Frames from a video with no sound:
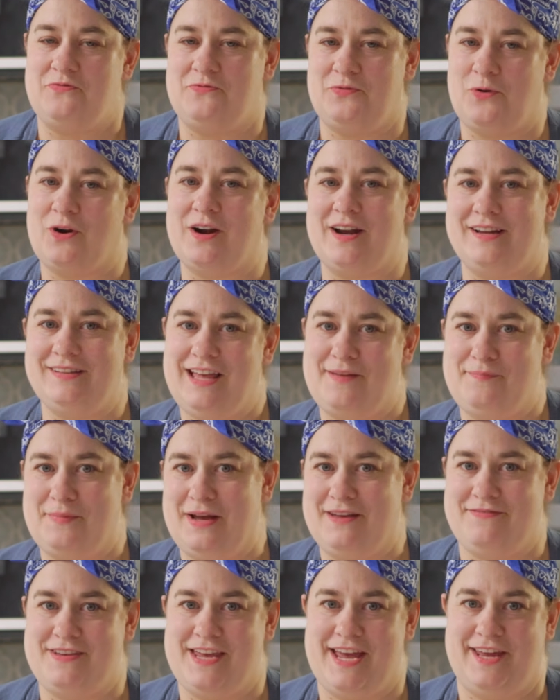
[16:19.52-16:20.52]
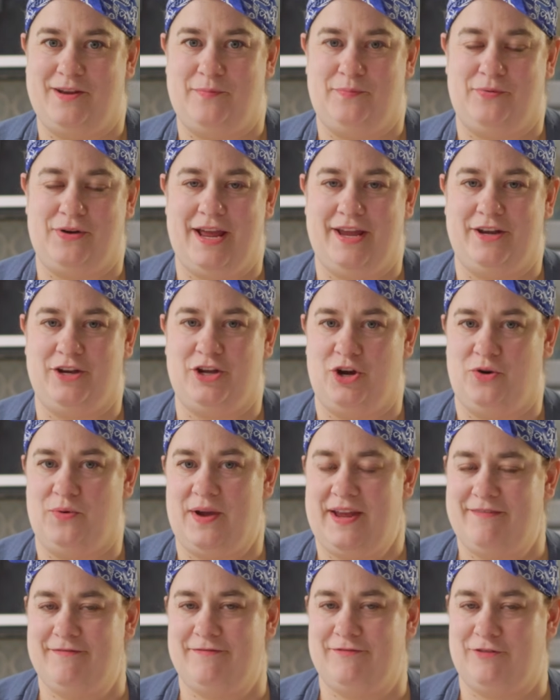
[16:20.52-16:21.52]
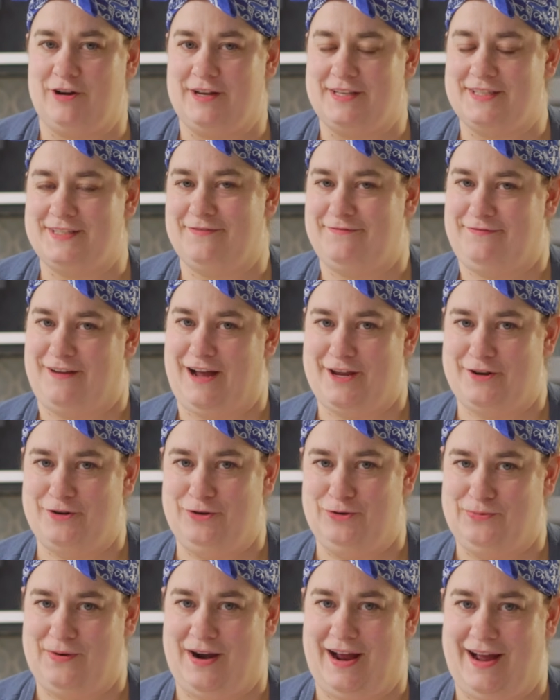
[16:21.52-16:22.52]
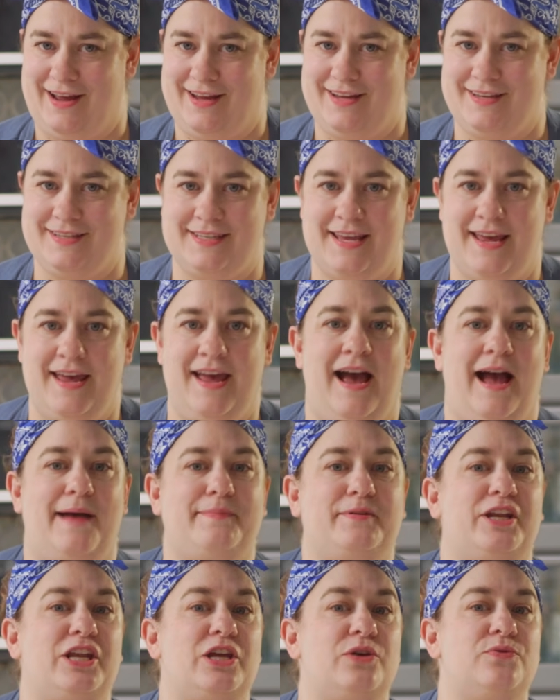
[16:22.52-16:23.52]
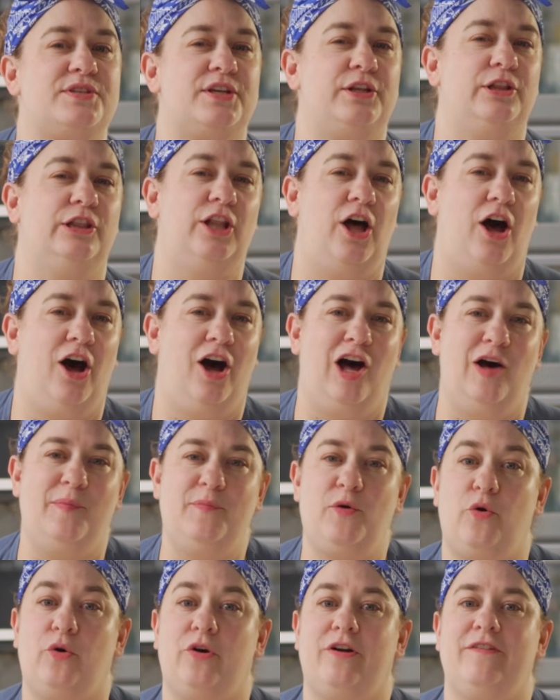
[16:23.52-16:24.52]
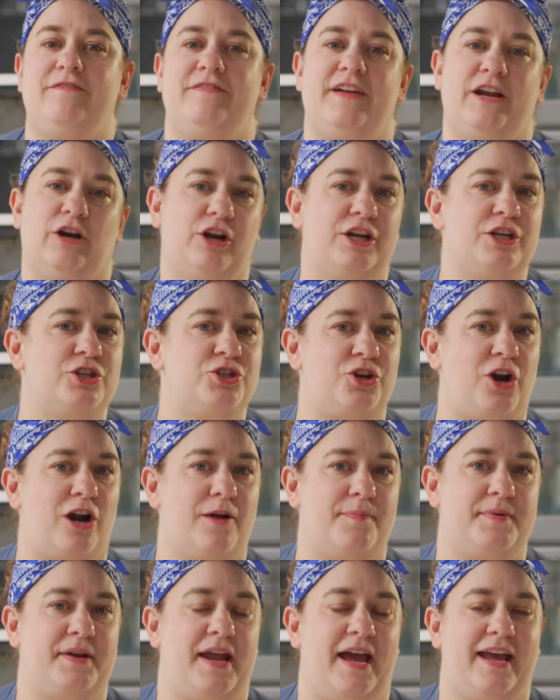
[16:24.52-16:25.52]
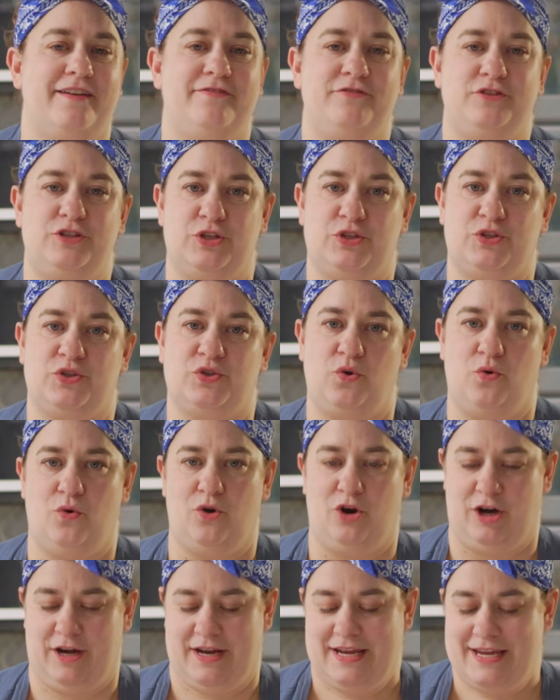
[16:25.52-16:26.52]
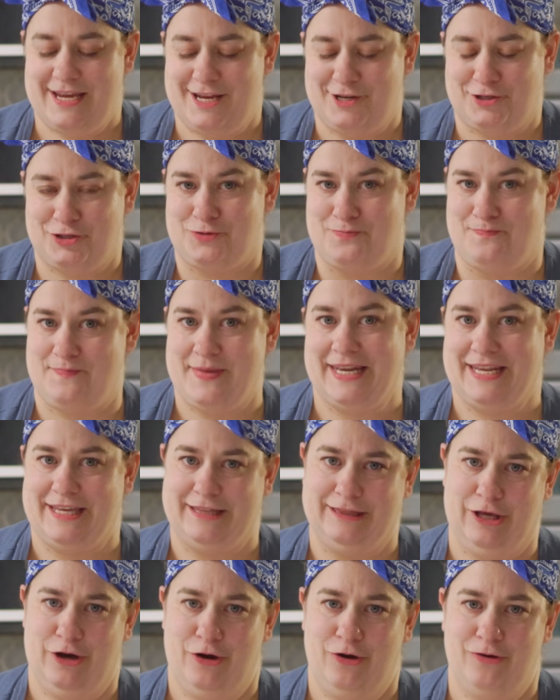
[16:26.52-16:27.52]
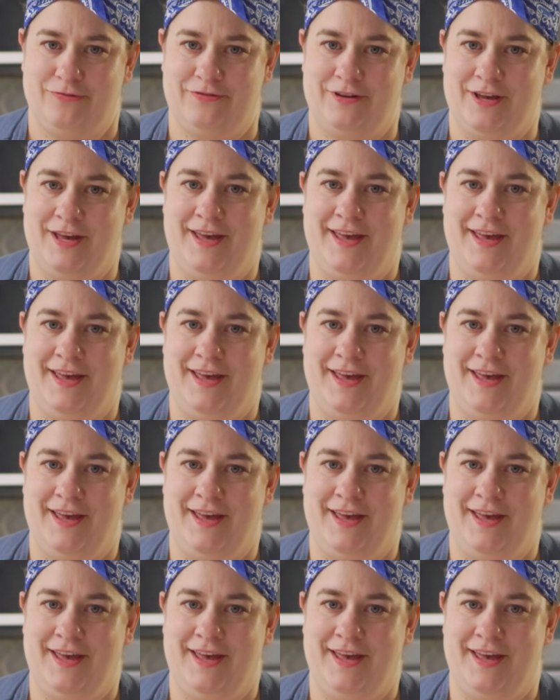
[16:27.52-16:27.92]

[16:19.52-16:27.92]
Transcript: Before I let my Vienna bread go in for its final rise, I'm gonna use a lame or a very sharp knife to score each mini loaf.